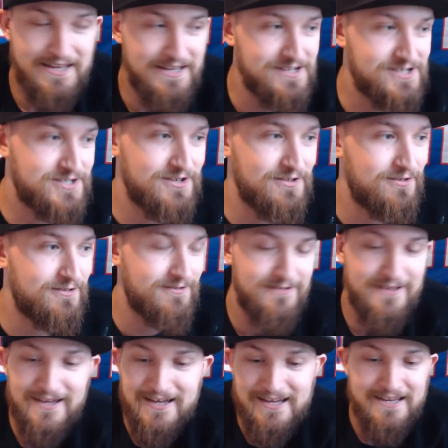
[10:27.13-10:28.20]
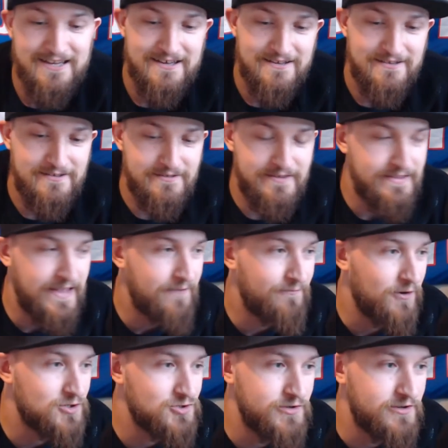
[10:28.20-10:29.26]
it's just That
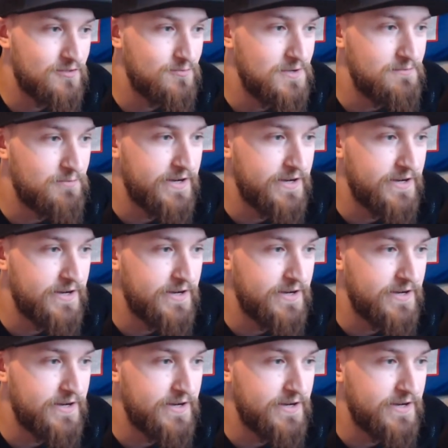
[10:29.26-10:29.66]
frustrates me.